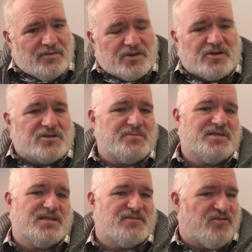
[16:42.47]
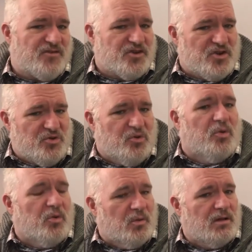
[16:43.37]
then Christmas is for
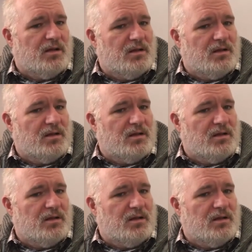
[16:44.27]
you